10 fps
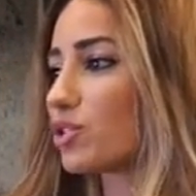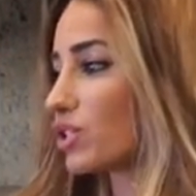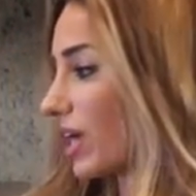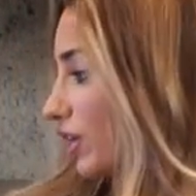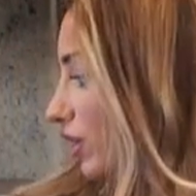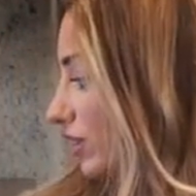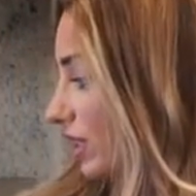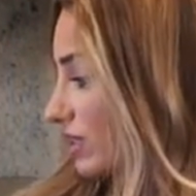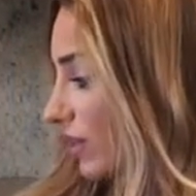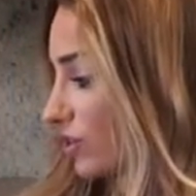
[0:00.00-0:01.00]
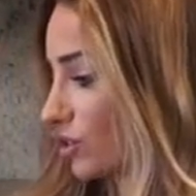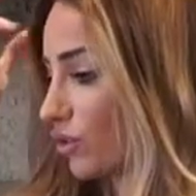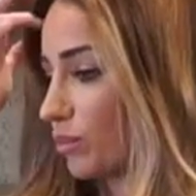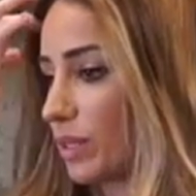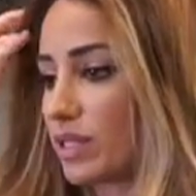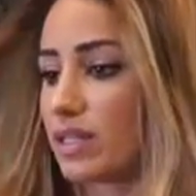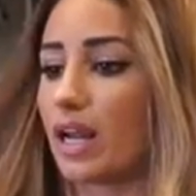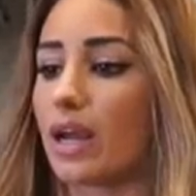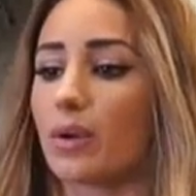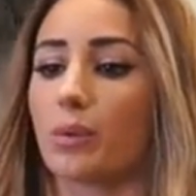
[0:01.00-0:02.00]
Usually I cook things on the stove, but
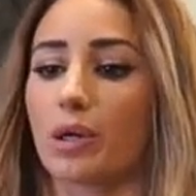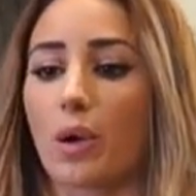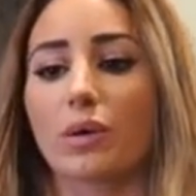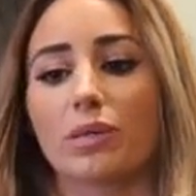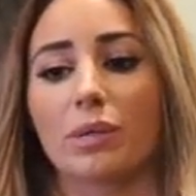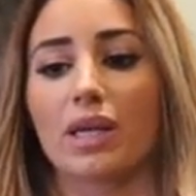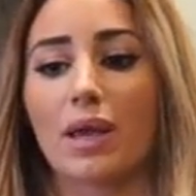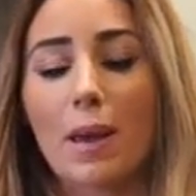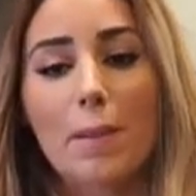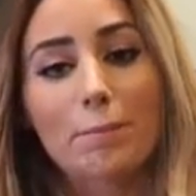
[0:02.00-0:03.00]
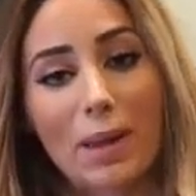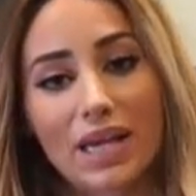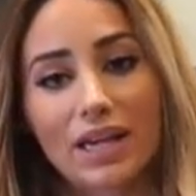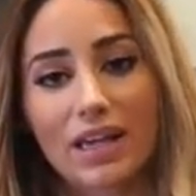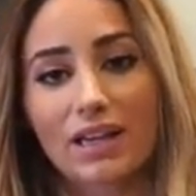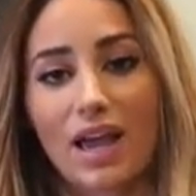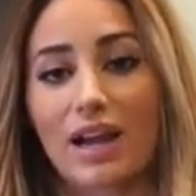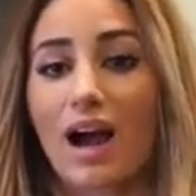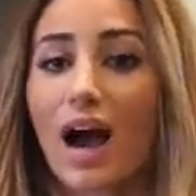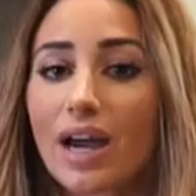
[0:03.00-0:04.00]
today we're going to be baking,
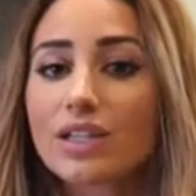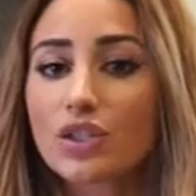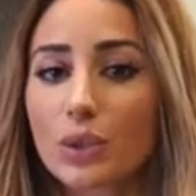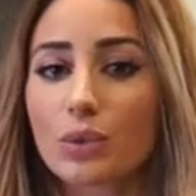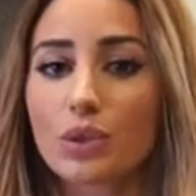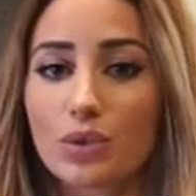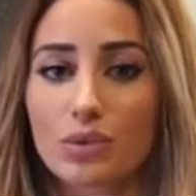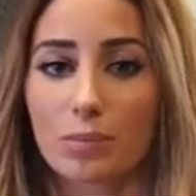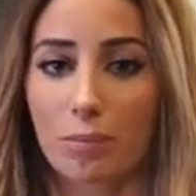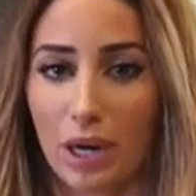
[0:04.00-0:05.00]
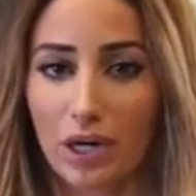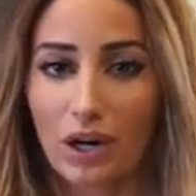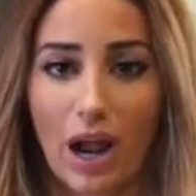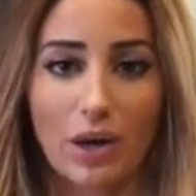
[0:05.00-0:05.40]
and I do use butter.